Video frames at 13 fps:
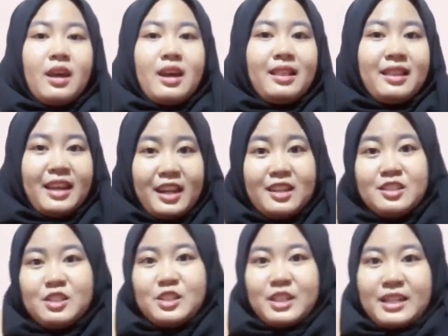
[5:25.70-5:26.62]
Ladies
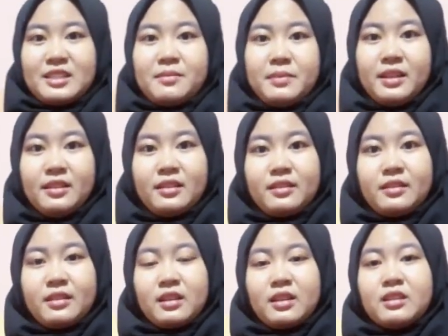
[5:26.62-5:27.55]
and gentlemen,
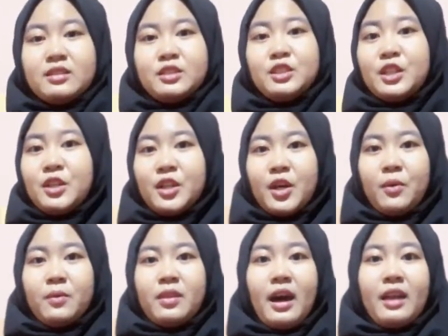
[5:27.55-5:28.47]
do you
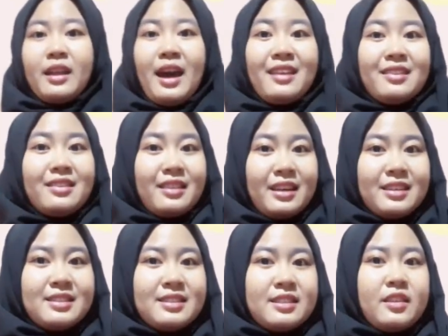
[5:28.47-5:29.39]
know that at
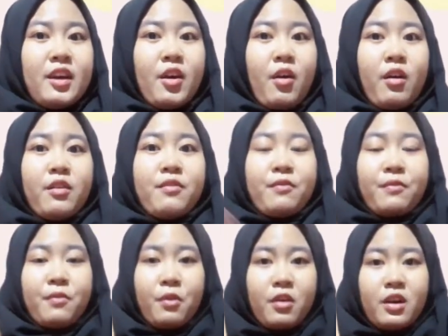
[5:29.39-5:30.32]
least there are
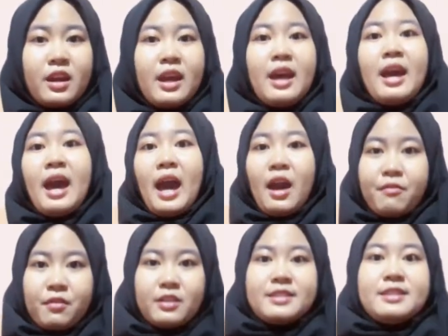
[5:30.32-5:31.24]
4
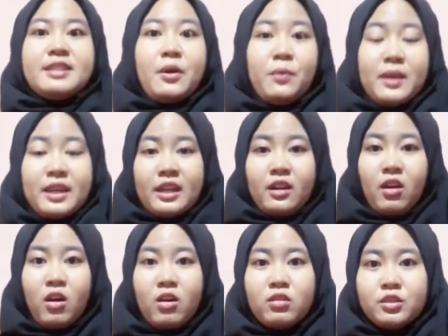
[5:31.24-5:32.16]
efforts that we can
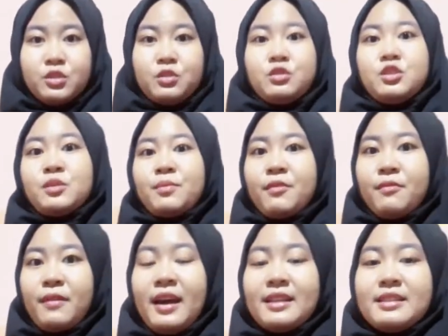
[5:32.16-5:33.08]
all do to
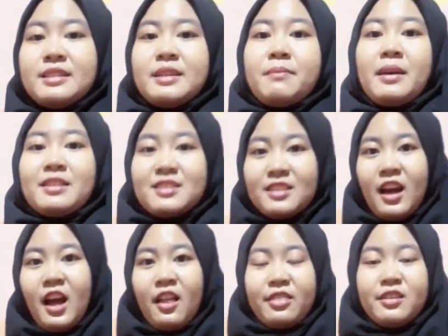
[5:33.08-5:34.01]
prevent mental
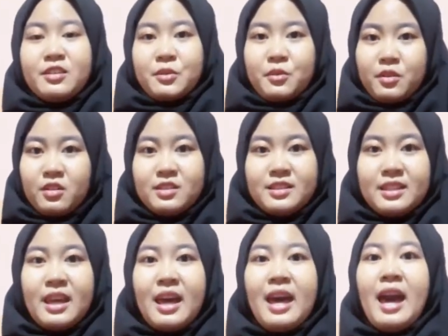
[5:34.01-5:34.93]
health disorders,
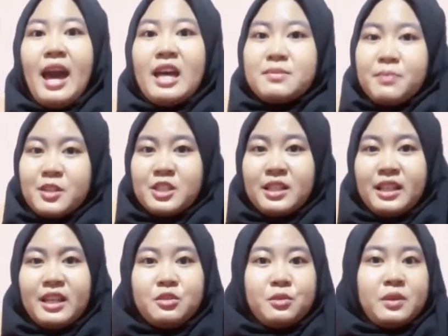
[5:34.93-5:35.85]

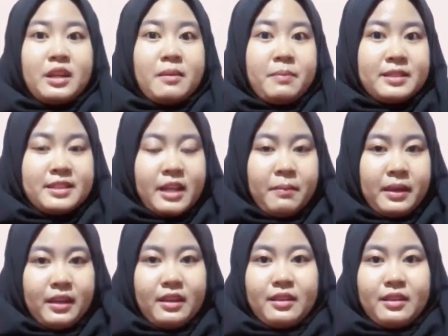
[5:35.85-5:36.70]
especially during a pandemic?